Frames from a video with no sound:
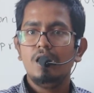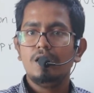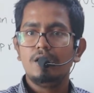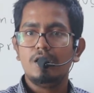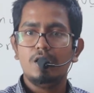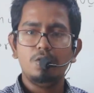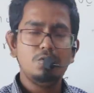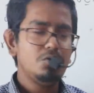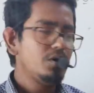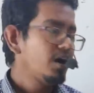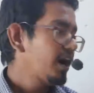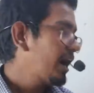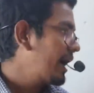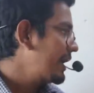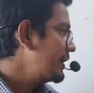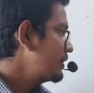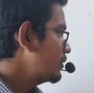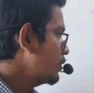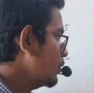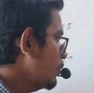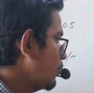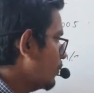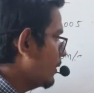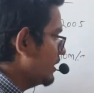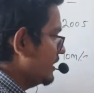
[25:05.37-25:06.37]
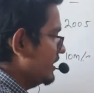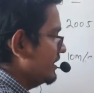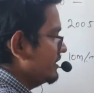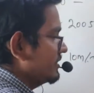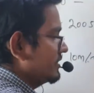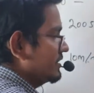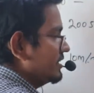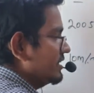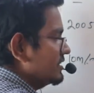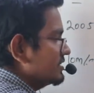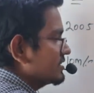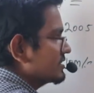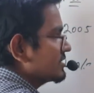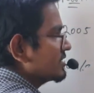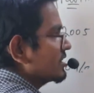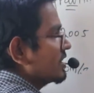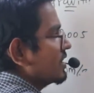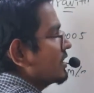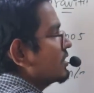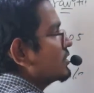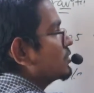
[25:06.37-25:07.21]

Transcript: Now I know only these